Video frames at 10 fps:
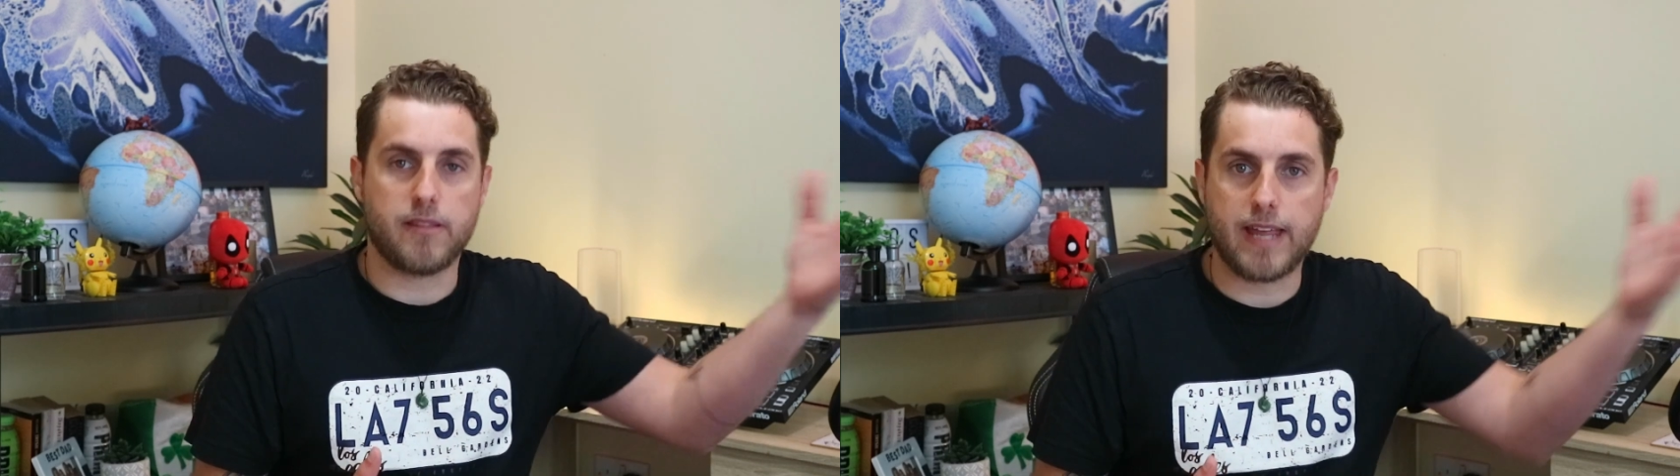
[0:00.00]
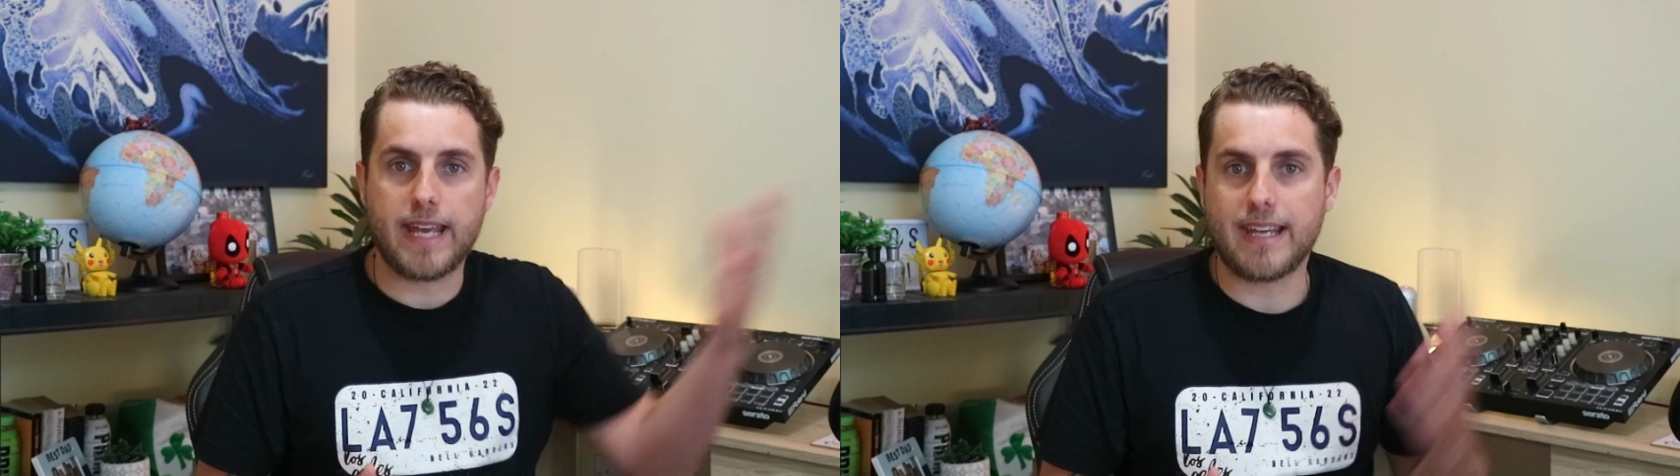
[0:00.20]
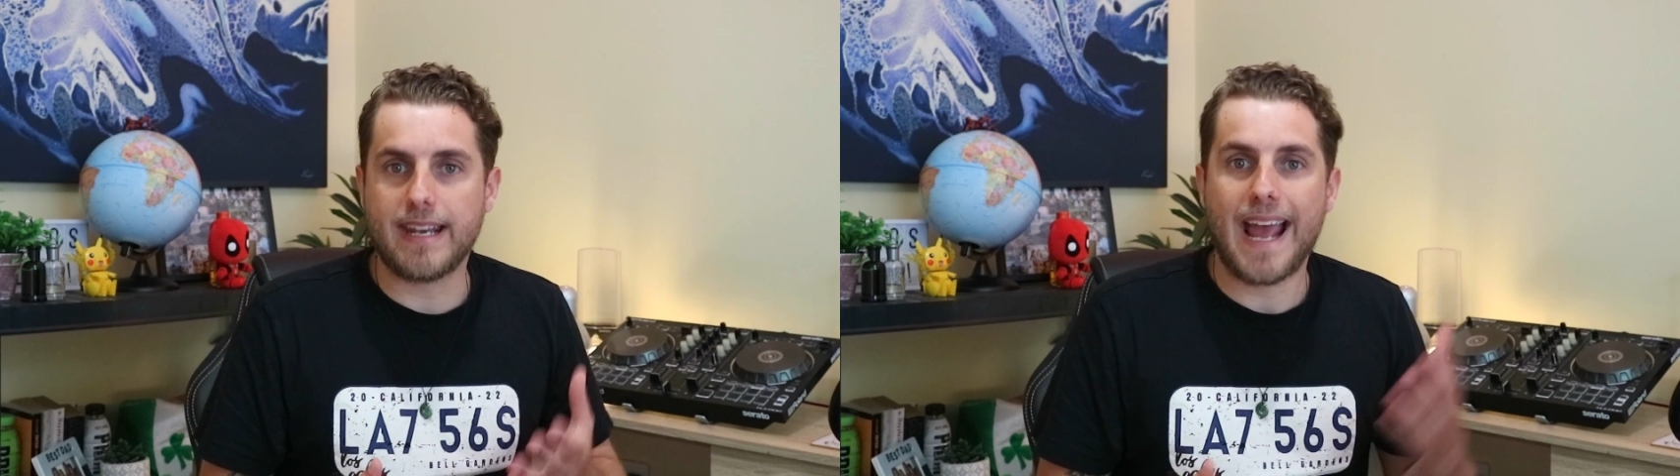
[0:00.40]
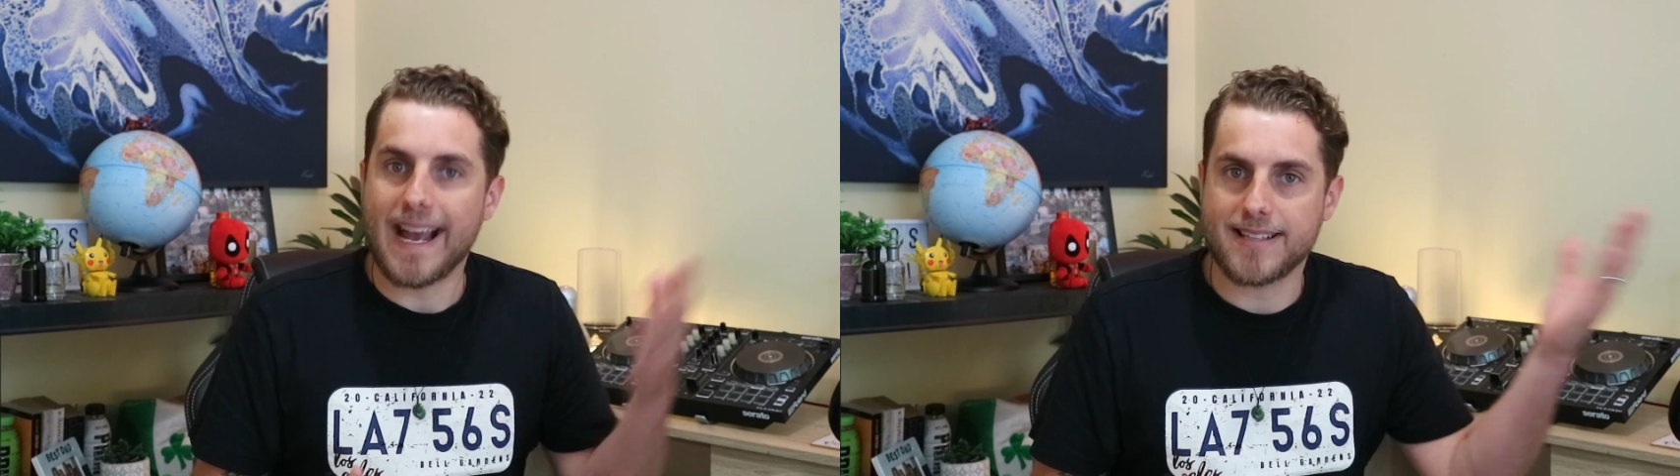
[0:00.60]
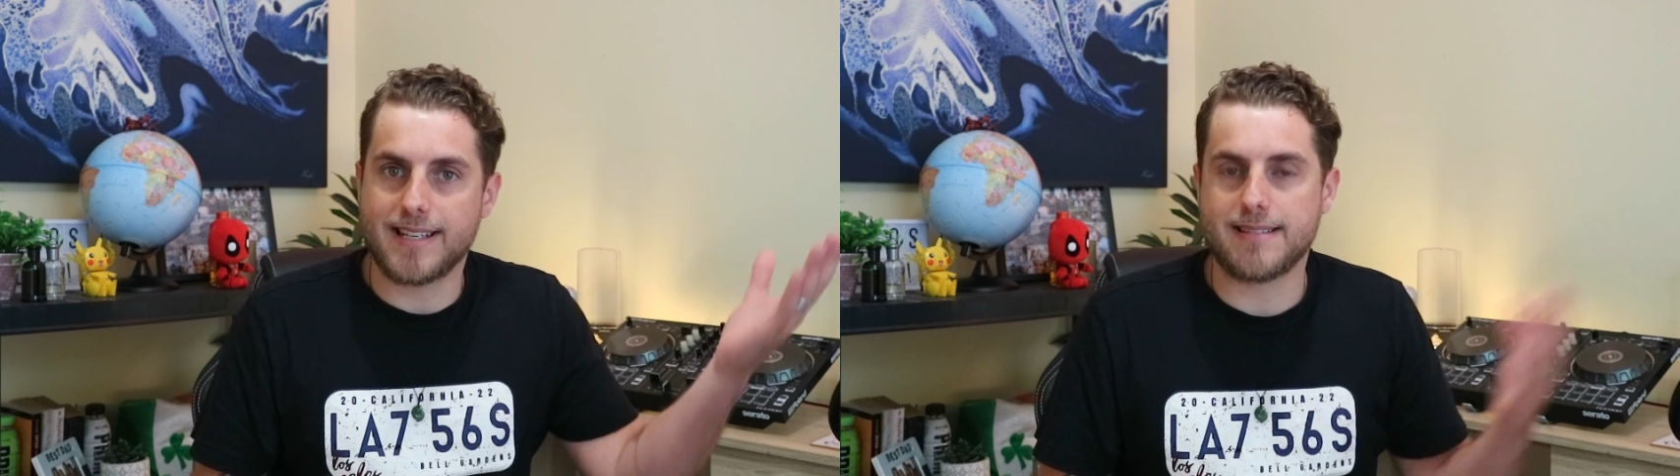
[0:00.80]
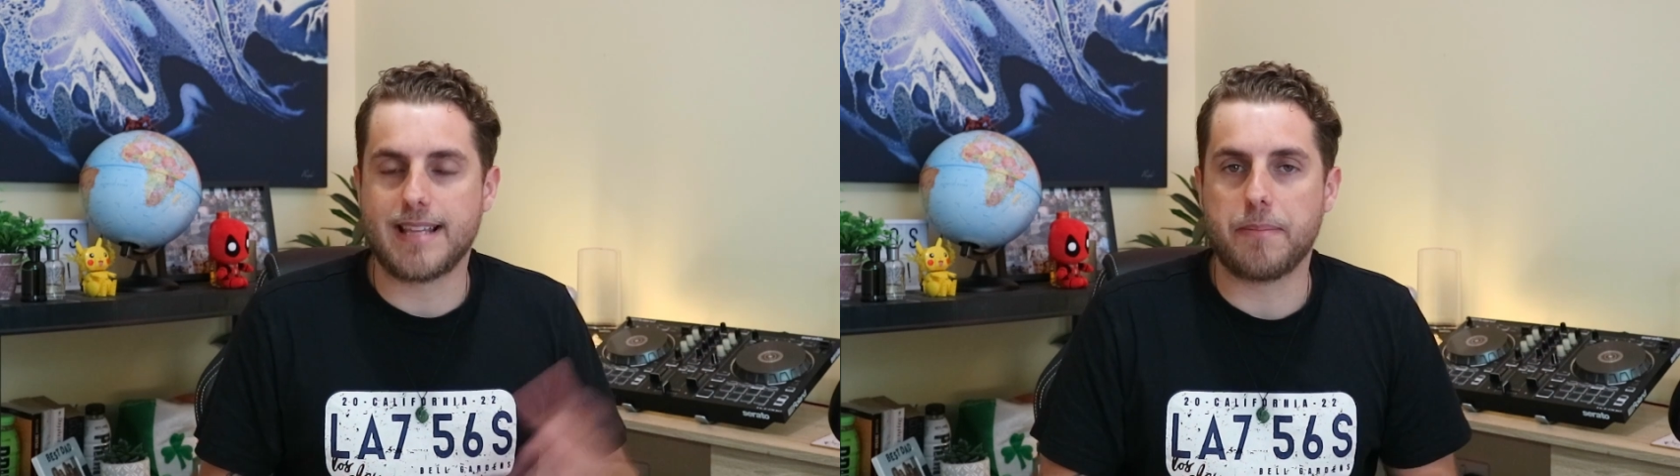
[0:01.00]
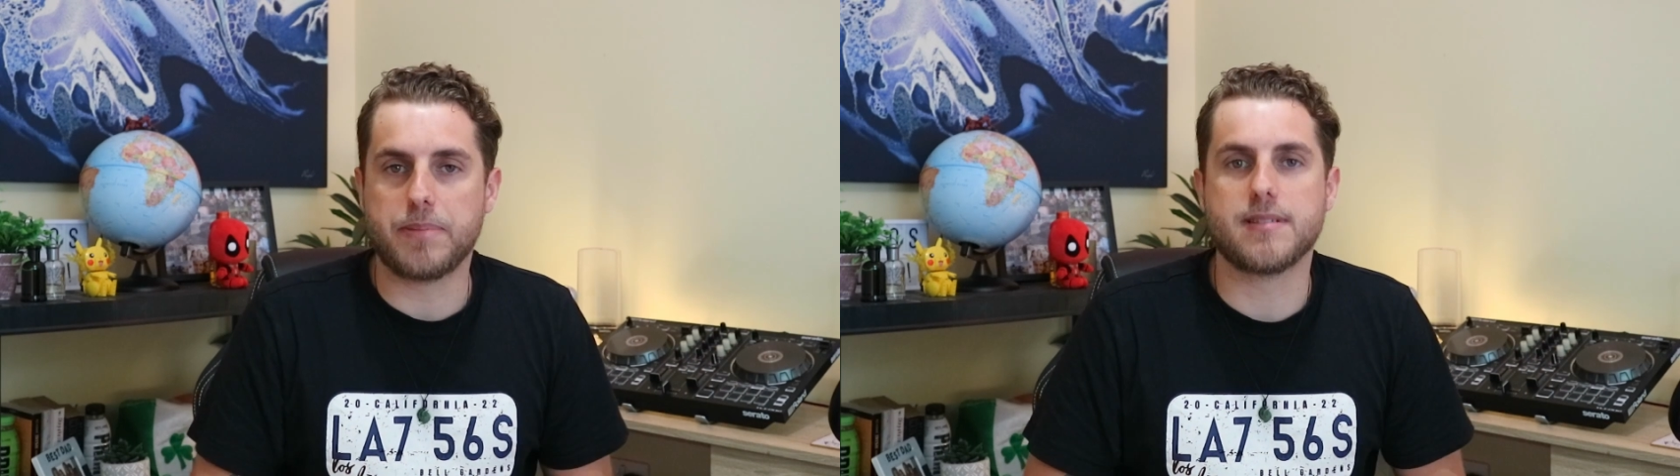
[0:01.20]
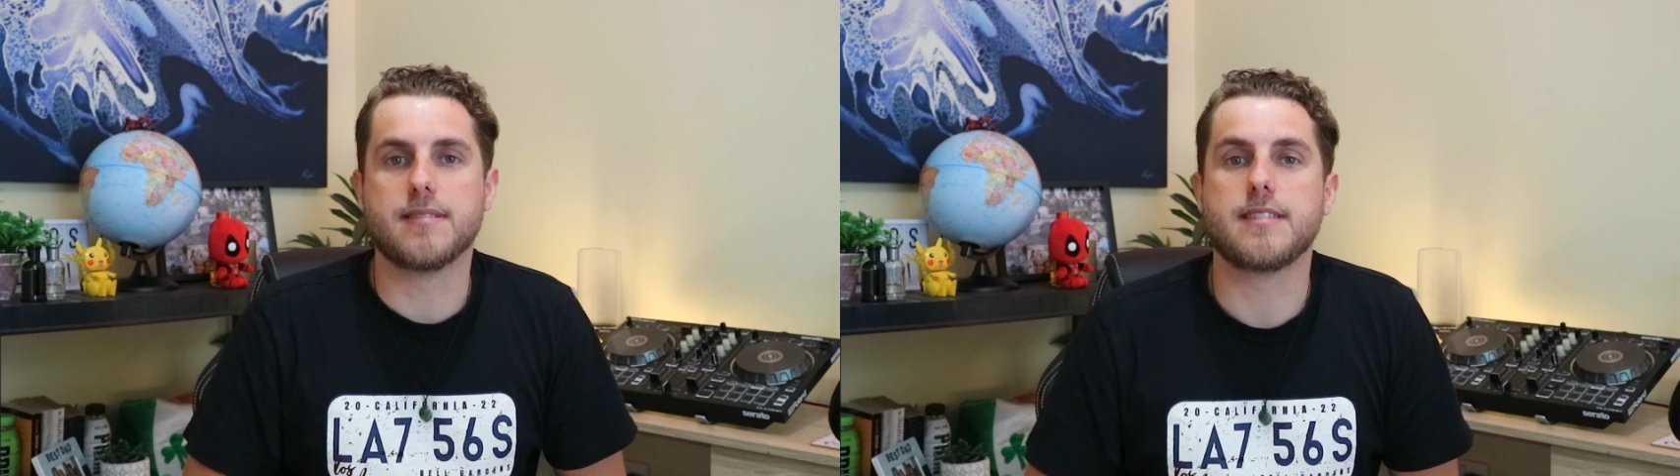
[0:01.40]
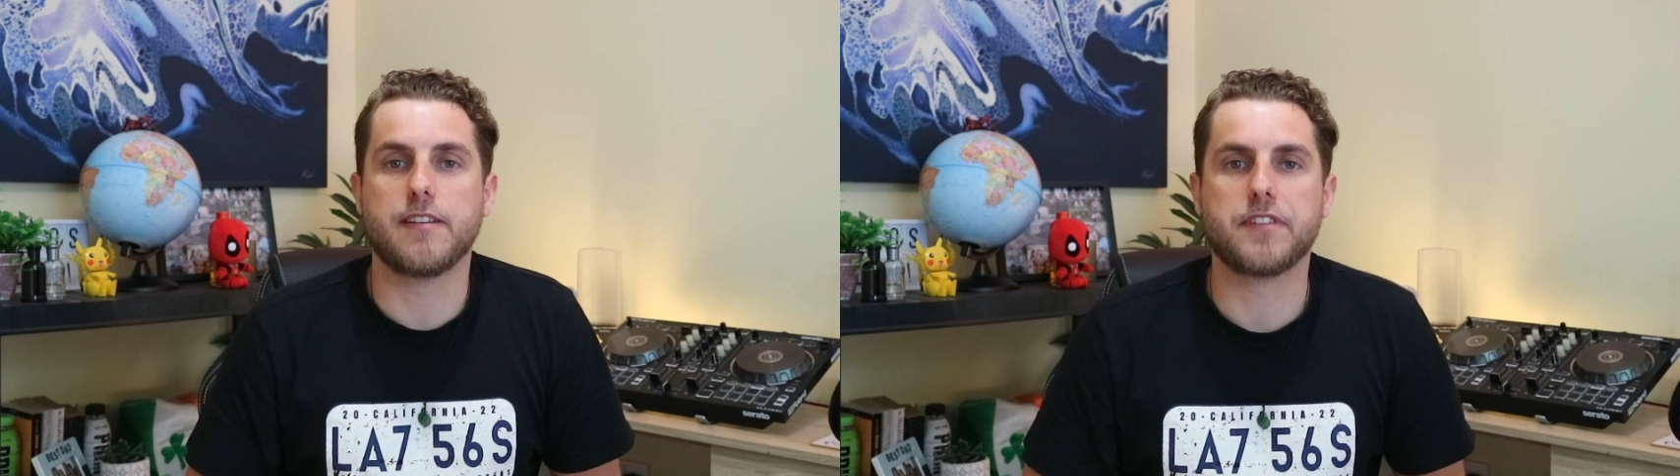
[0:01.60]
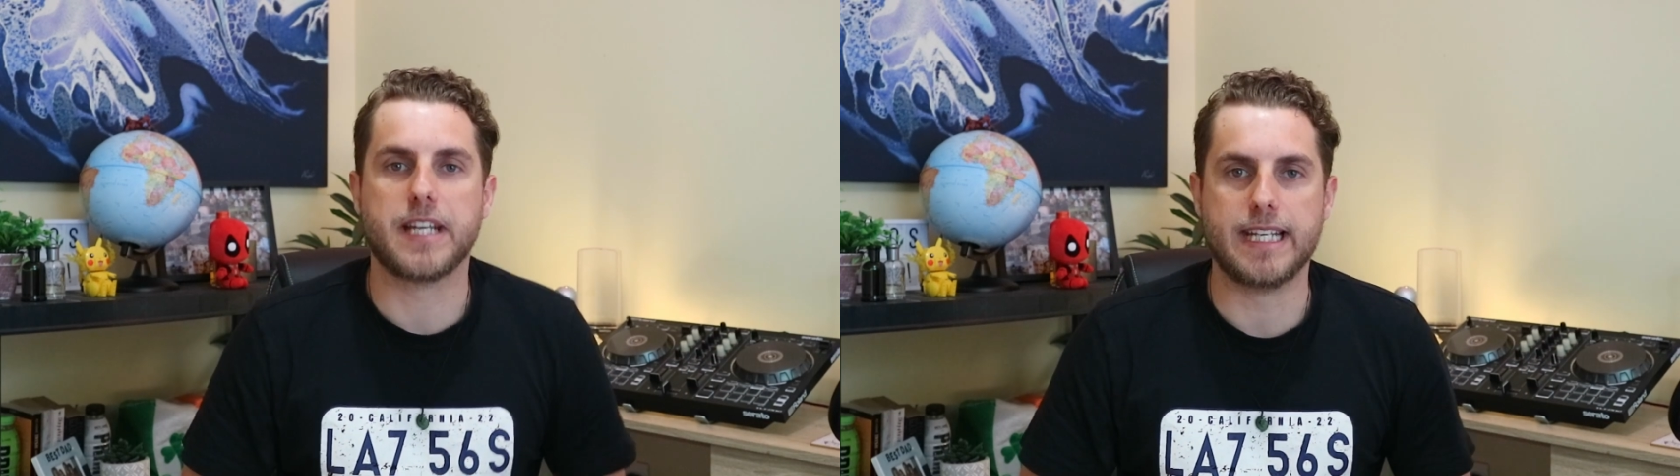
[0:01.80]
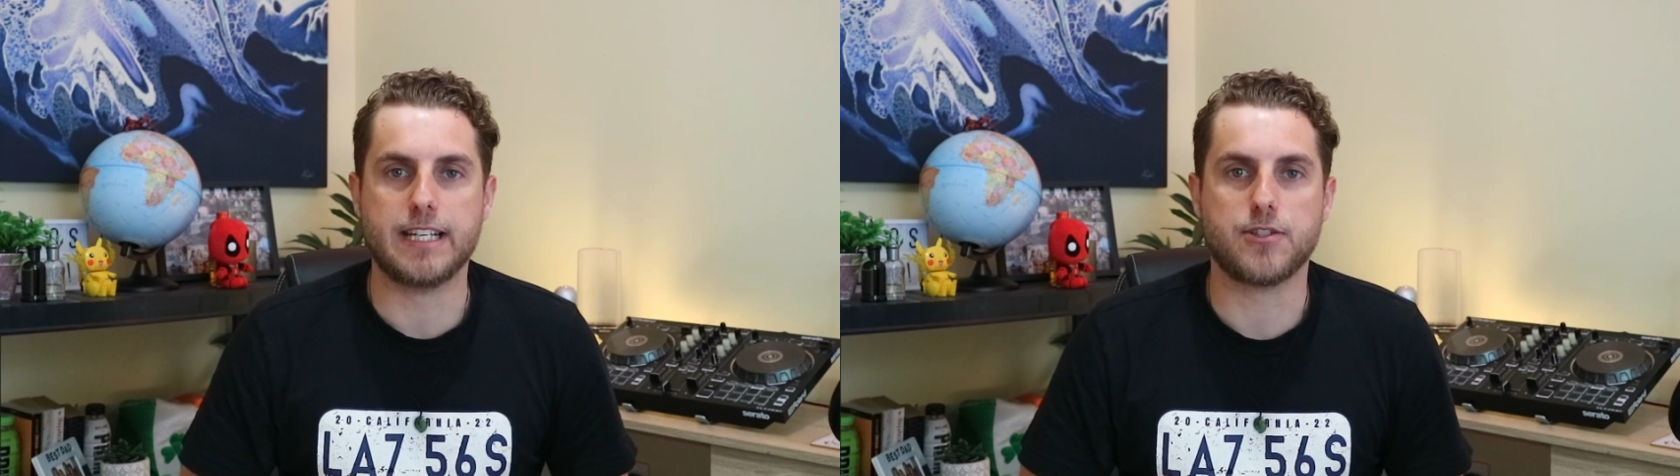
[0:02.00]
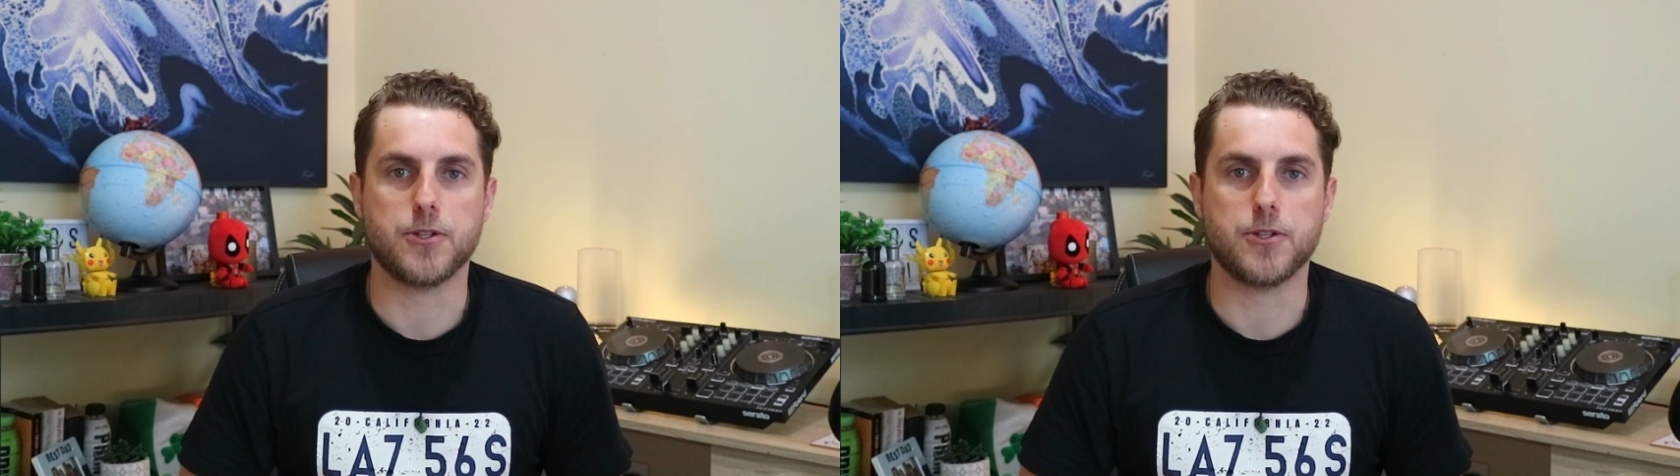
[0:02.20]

they can access that business if they need